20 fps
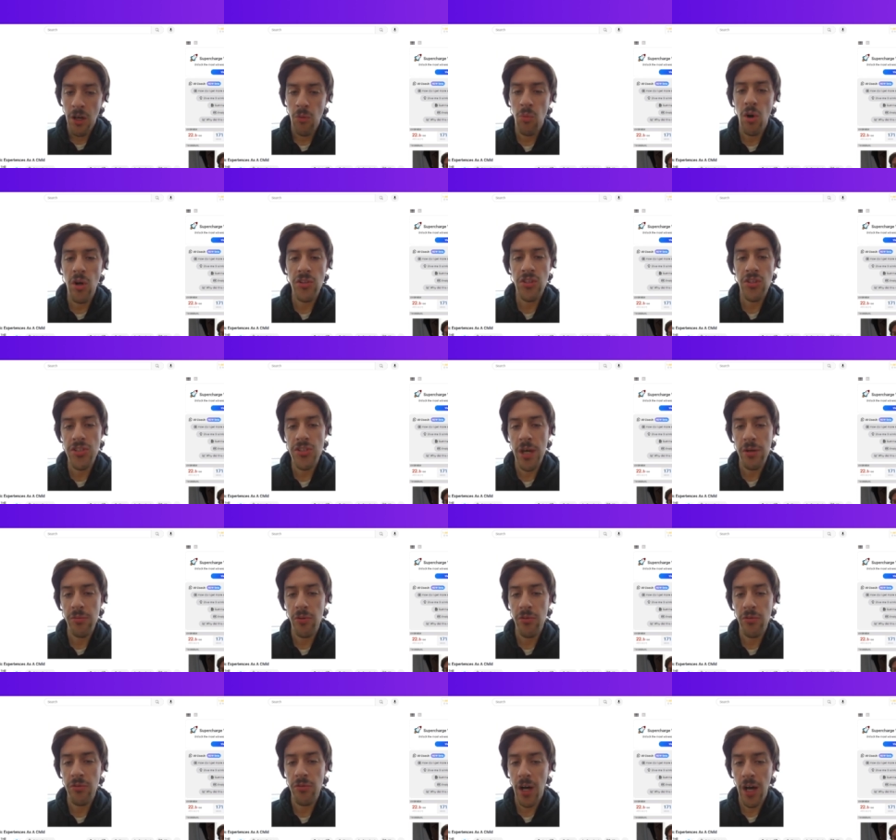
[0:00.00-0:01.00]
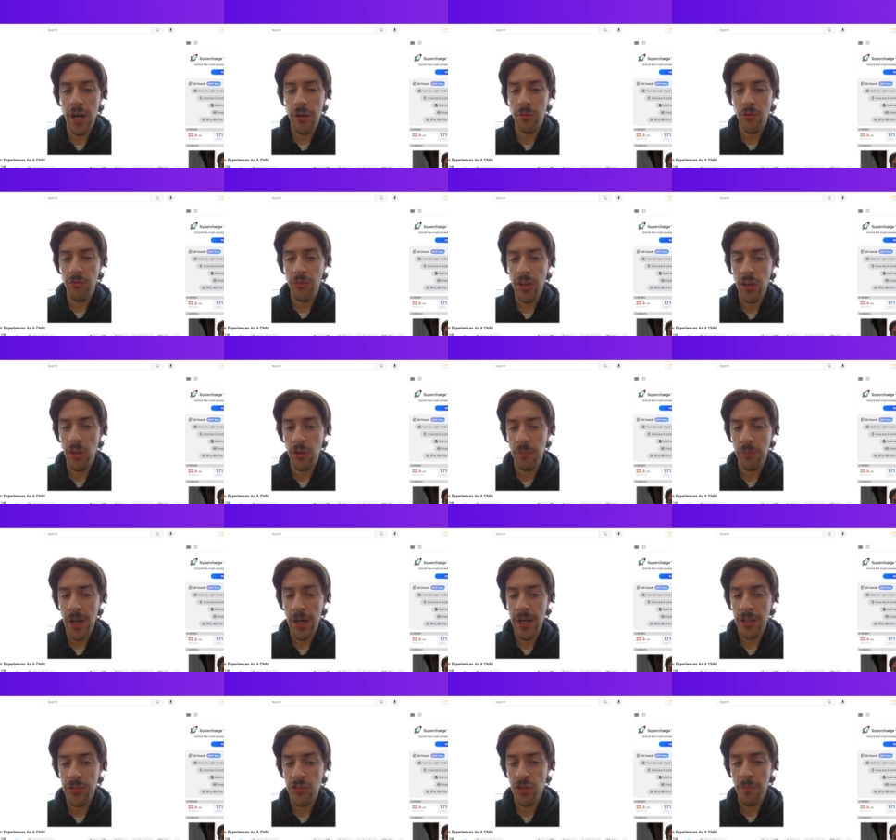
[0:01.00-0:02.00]
Well, since I, re I revealed
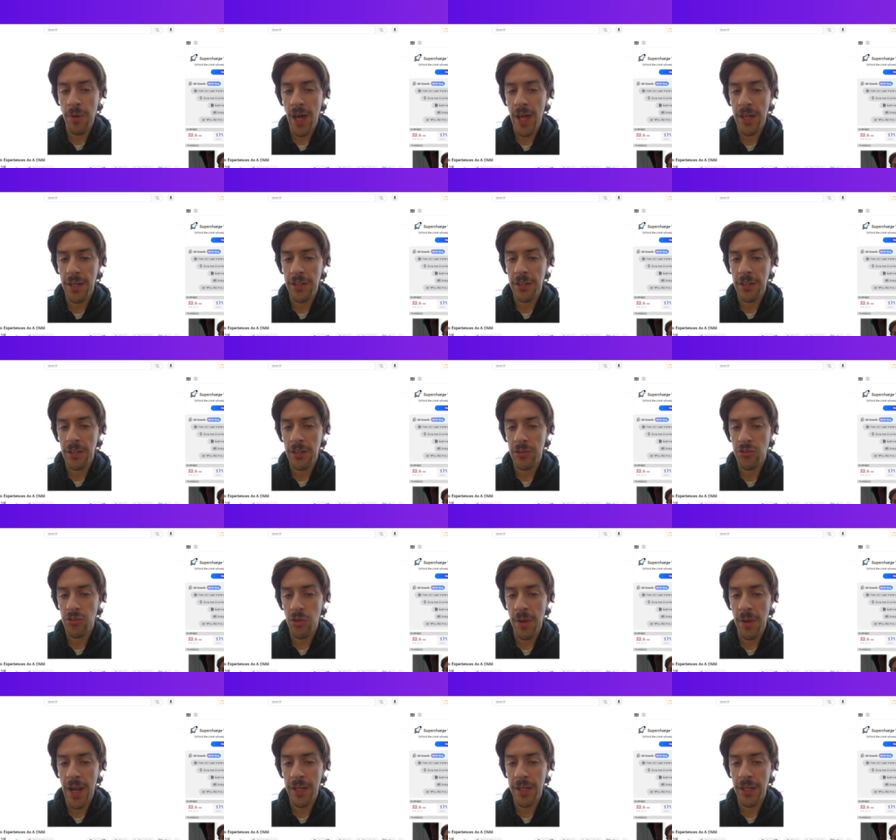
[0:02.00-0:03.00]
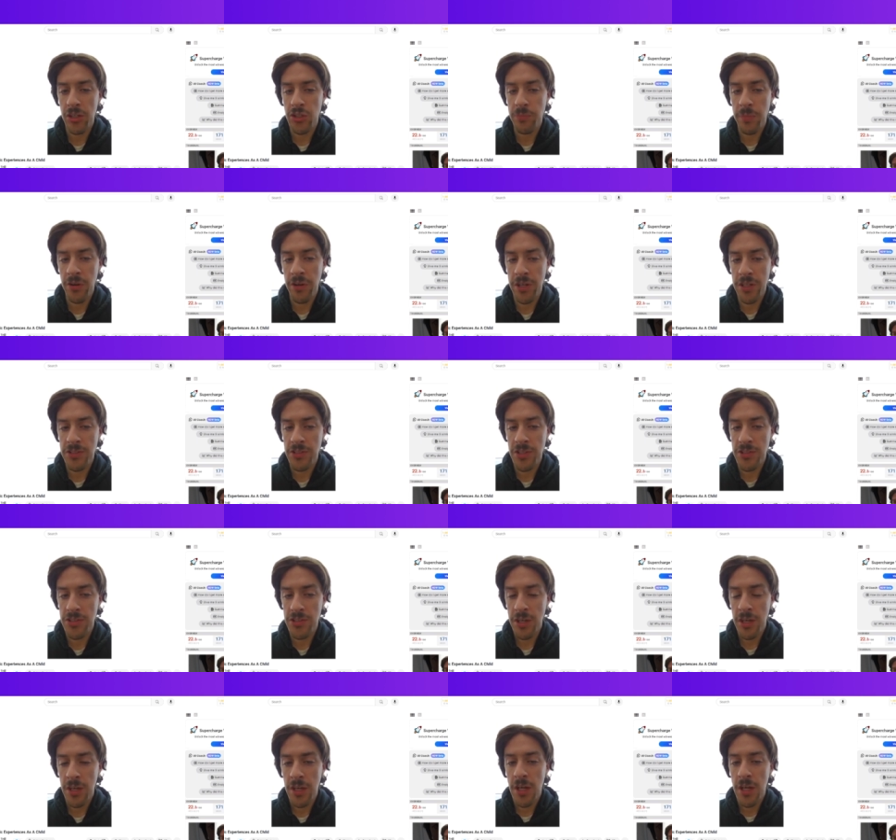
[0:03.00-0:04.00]
my traumatic traumatic experiences
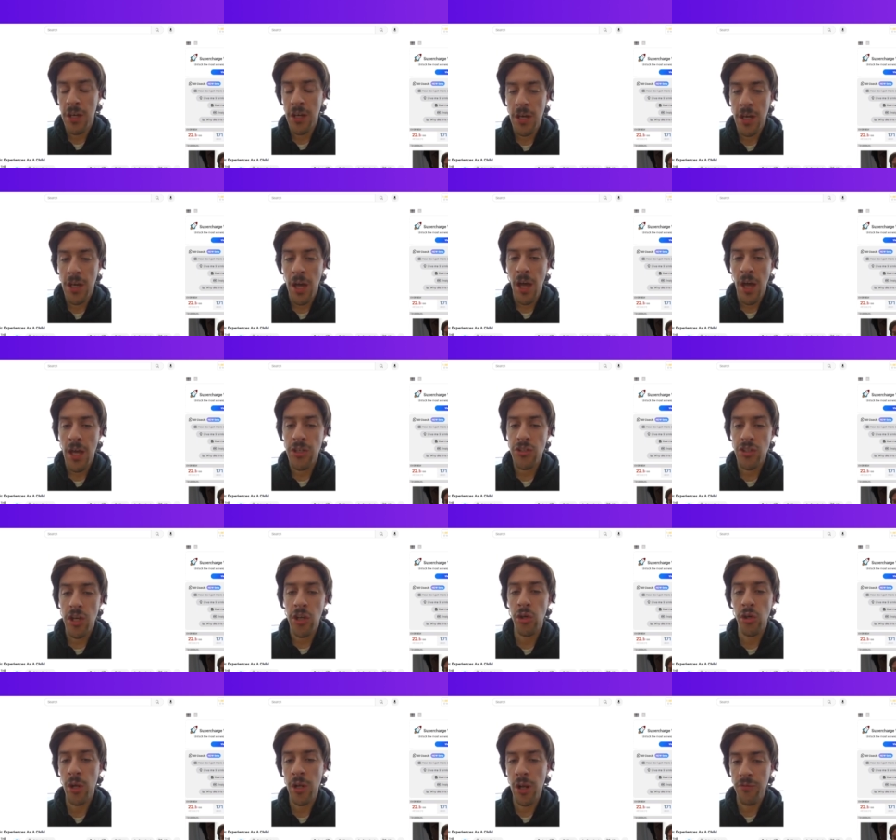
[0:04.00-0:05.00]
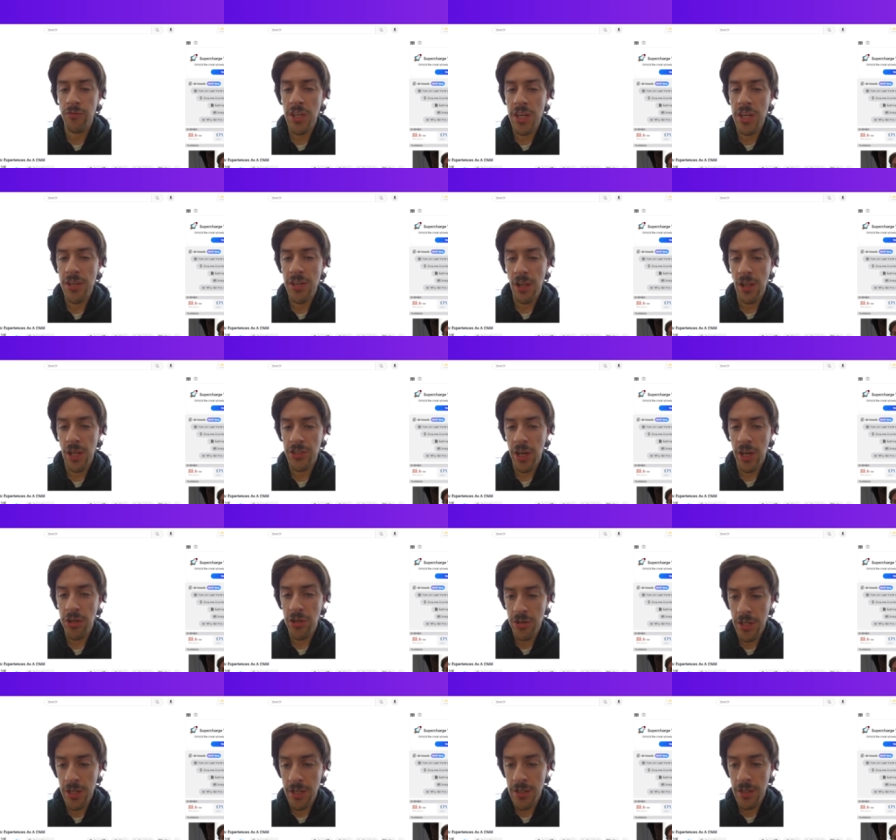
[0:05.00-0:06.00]
as in good enough detail as I
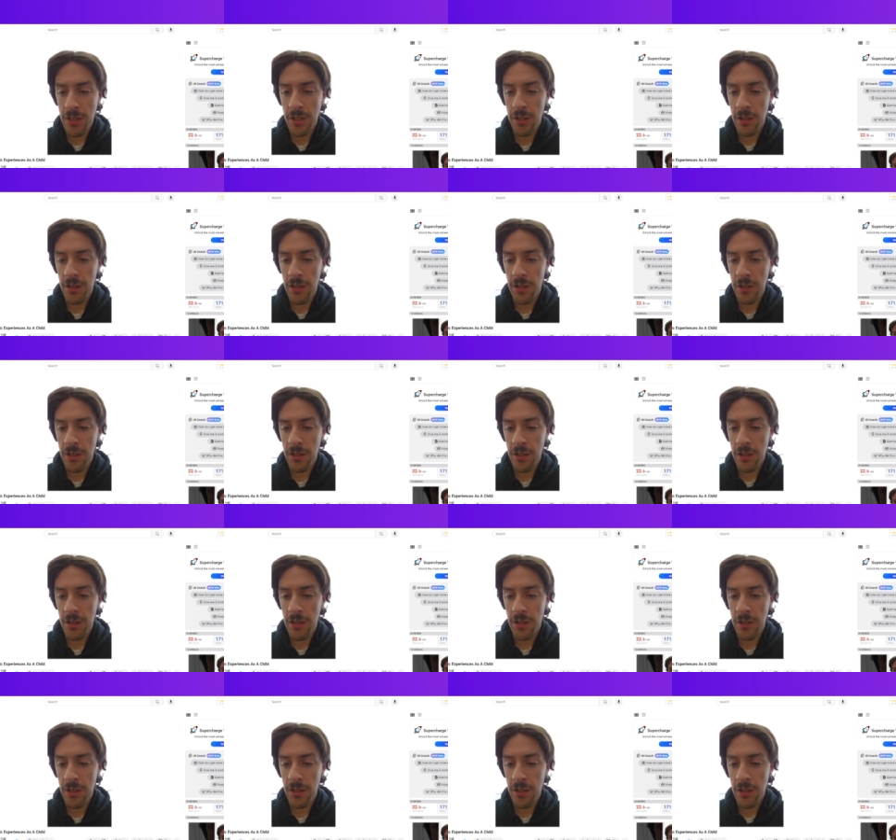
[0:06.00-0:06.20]
could,